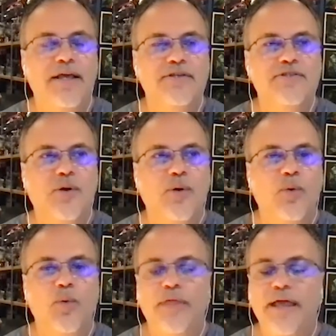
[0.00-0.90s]

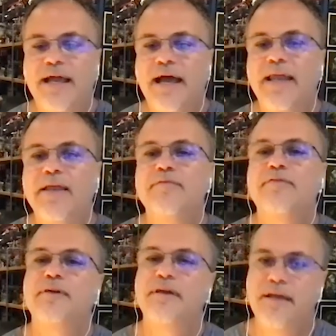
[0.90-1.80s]
so they kind
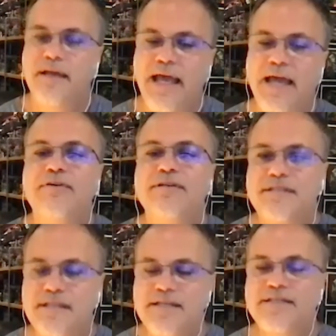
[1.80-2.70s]
of gave
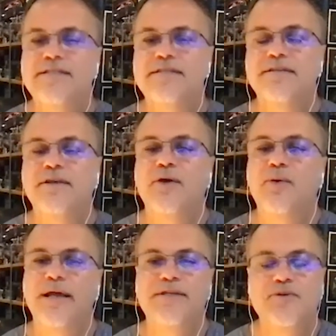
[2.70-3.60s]
us this you
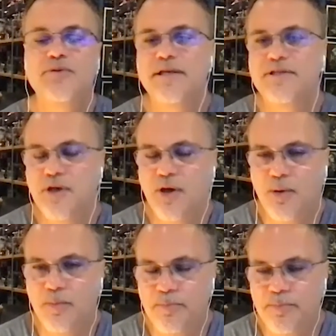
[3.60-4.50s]
know and as soon as i
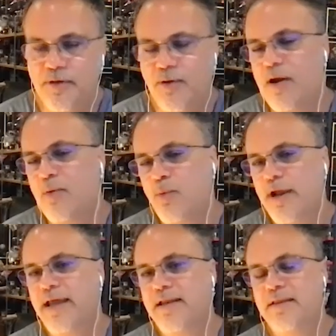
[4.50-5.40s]
saw or I
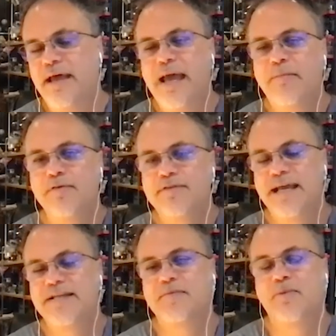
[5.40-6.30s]
read The Hammer of
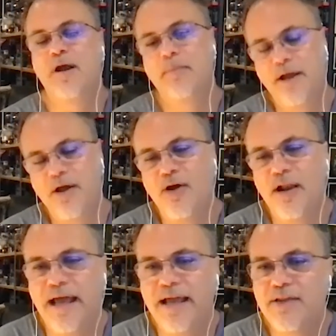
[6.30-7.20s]
Zanzibar, I'm like, all
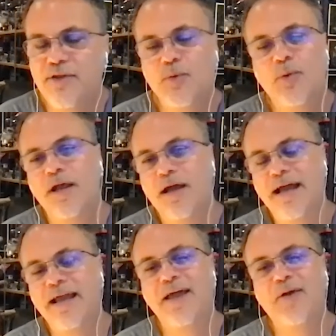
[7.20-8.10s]
right, I can do what I,
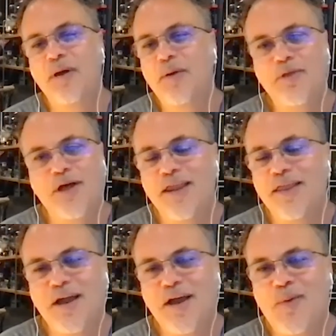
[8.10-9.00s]
I can get away with anything I